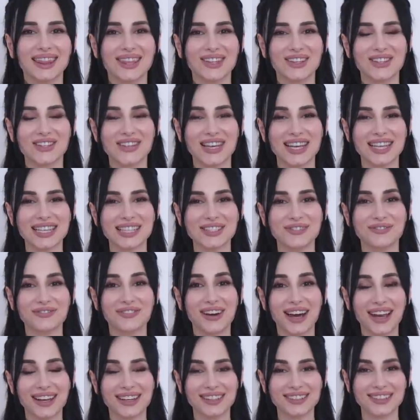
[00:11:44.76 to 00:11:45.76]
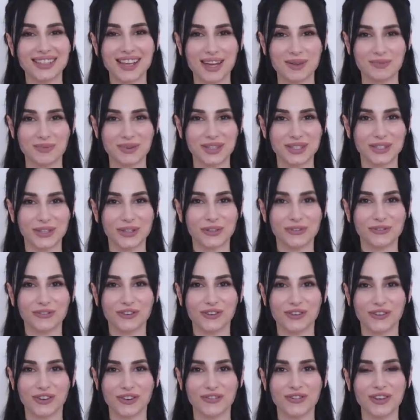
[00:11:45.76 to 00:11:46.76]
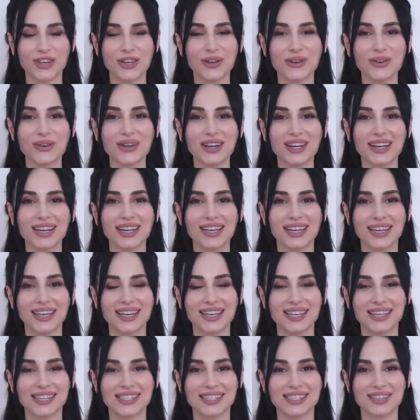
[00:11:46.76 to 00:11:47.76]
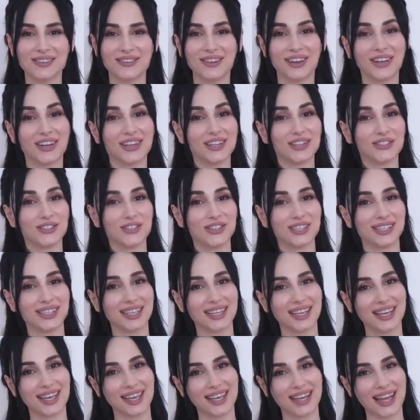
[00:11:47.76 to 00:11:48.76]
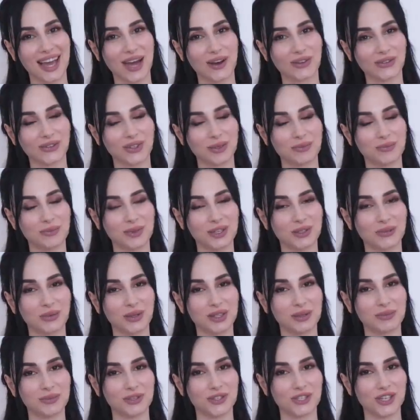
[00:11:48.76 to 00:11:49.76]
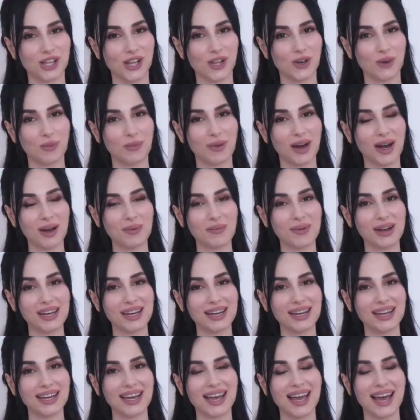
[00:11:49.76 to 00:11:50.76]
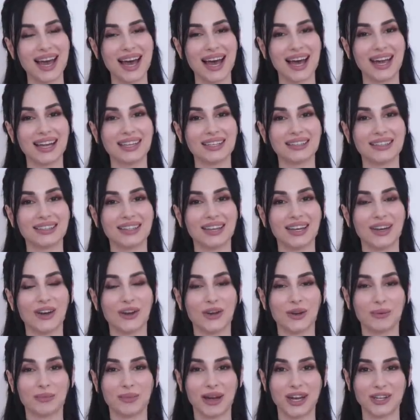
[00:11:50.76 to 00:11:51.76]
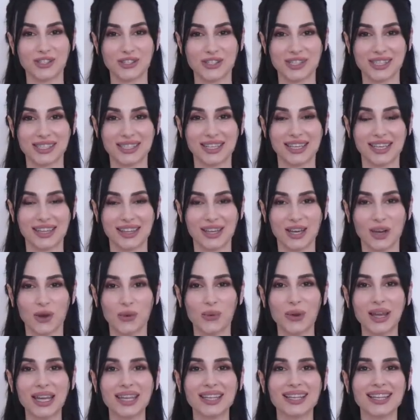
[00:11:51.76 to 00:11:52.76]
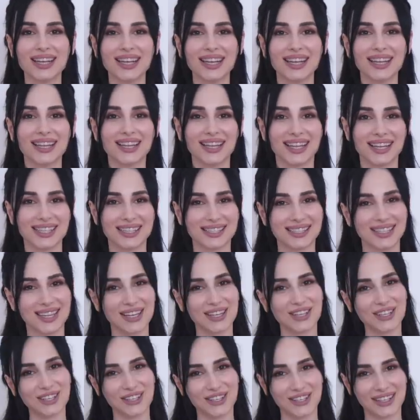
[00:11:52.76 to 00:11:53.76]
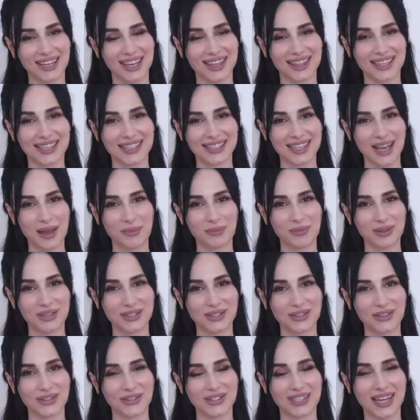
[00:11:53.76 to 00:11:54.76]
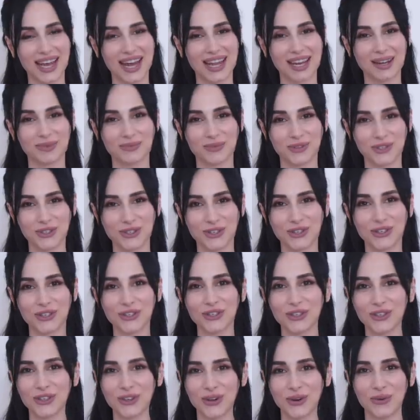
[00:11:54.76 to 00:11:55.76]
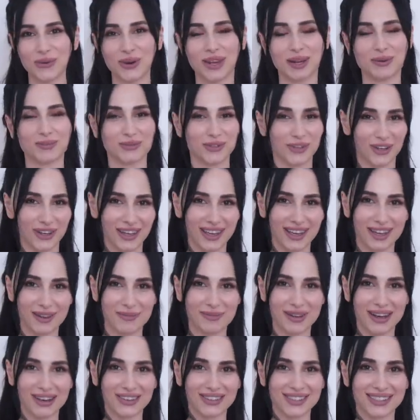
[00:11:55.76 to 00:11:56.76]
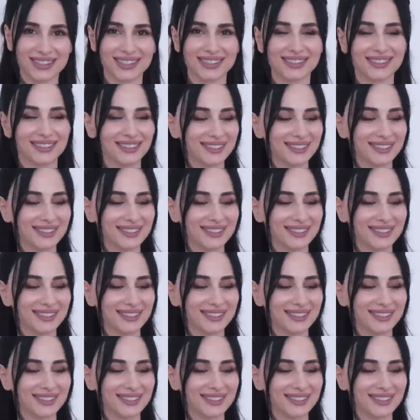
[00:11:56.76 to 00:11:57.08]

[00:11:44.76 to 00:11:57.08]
today's final episode for review is a very interesting encounter between Michelle Obama and Her Majesty the Queen. Let's take a look at this episode, and I'm sure you know what I'm talking about.